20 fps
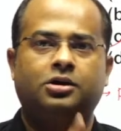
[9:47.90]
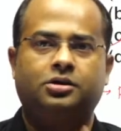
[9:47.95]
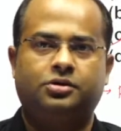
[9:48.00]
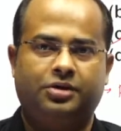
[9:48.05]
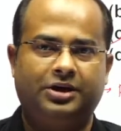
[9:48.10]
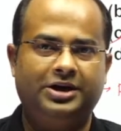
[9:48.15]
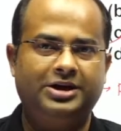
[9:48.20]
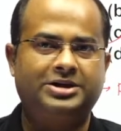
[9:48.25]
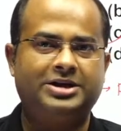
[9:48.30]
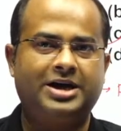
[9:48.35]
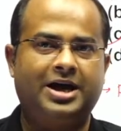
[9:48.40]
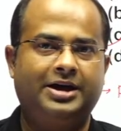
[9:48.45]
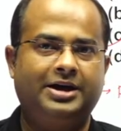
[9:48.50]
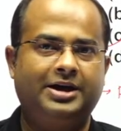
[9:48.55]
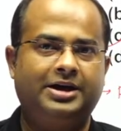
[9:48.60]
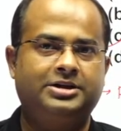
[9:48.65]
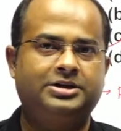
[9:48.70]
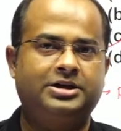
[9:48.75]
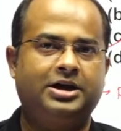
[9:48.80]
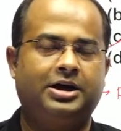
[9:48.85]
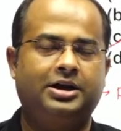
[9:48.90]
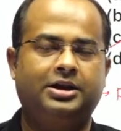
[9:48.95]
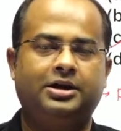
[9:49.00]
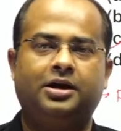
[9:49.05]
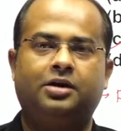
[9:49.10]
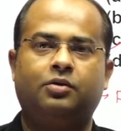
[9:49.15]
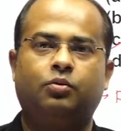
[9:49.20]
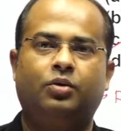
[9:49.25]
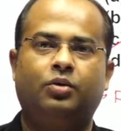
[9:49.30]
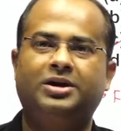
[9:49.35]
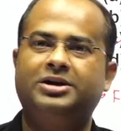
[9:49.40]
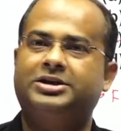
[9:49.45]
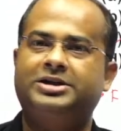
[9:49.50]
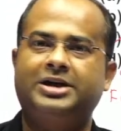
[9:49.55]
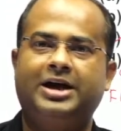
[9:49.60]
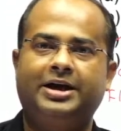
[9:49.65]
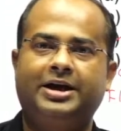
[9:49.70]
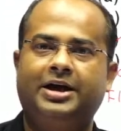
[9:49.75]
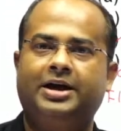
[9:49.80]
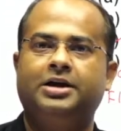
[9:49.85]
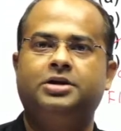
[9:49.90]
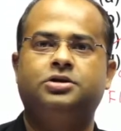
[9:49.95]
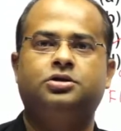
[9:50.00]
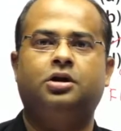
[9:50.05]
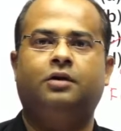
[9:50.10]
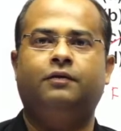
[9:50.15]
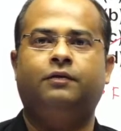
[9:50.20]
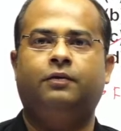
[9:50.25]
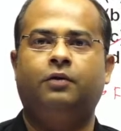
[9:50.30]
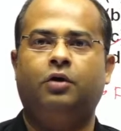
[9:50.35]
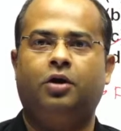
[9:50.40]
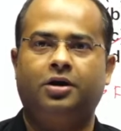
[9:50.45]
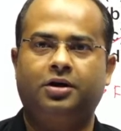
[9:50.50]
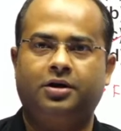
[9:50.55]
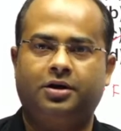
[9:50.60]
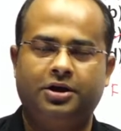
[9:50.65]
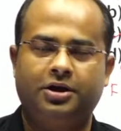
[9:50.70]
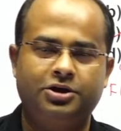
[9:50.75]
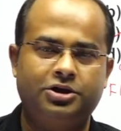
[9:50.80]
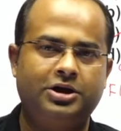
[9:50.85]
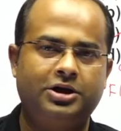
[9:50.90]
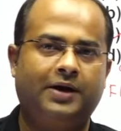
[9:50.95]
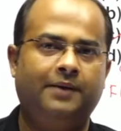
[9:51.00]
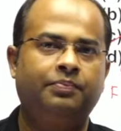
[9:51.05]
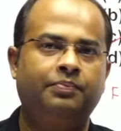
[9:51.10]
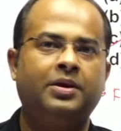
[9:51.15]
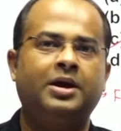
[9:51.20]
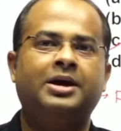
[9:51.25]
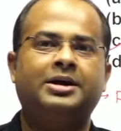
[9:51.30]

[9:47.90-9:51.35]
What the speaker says: Three chariots are there. One chariot is of Lord Krishna,